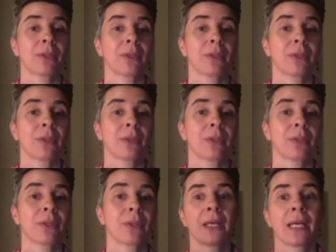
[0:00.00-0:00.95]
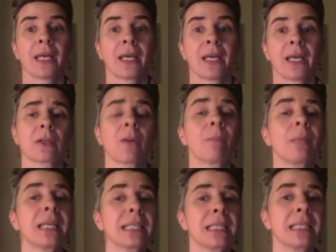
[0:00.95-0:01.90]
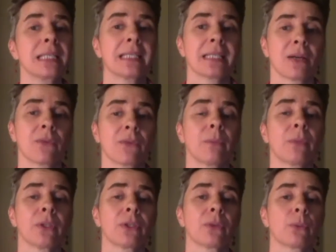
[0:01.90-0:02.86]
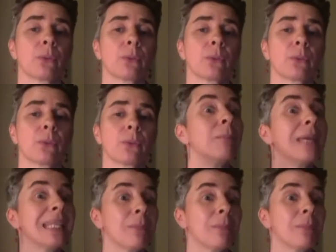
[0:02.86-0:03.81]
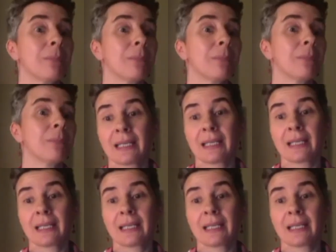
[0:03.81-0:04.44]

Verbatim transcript: But now, with the complexity of the modern world, we need many more.